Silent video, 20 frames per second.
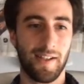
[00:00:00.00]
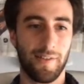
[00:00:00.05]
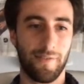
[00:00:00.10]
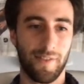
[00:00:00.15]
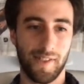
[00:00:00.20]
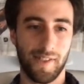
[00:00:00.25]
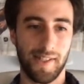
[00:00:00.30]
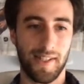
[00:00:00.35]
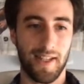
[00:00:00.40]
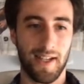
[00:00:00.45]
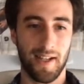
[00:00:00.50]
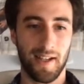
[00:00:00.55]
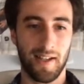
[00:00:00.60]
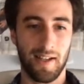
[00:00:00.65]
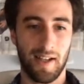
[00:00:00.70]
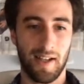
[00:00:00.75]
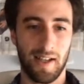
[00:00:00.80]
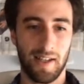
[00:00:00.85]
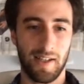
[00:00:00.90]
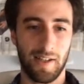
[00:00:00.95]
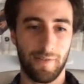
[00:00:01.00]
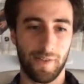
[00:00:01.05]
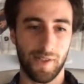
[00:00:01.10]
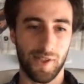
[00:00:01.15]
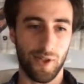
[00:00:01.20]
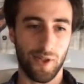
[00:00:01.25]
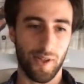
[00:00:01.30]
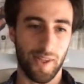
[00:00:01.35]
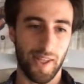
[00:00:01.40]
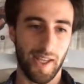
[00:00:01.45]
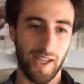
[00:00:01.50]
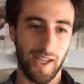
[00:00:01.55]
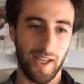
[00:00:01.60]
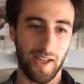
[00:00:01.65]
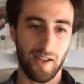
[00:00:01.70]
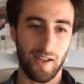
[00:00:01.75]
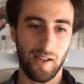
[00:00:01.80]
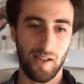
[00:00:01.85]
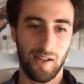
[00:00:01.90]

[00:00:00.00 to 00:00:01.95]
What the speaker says: if it's there, and if it's not there,